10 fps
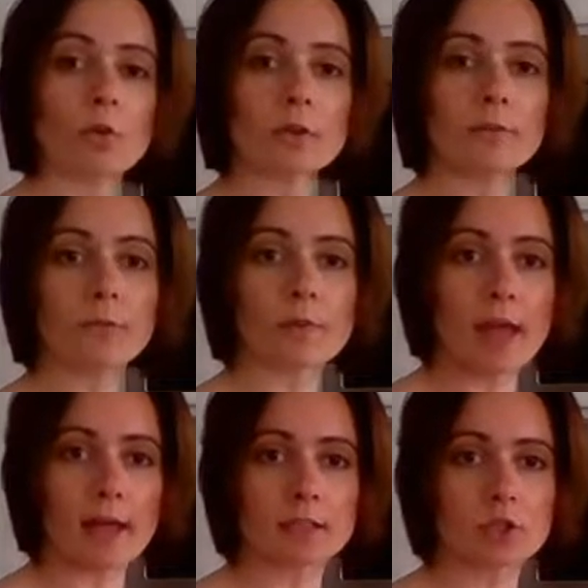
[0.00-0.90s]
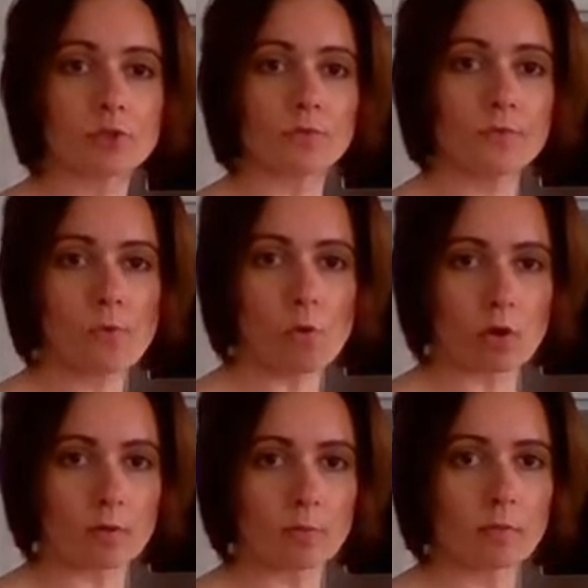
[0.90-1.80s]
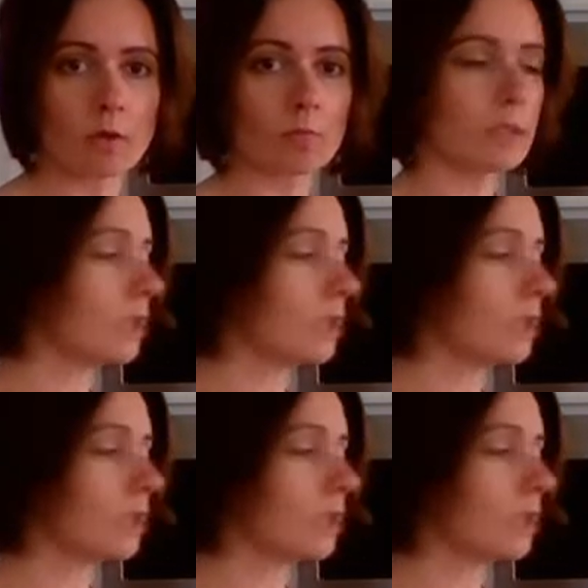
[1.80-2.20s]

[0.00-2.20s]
order for that to form, we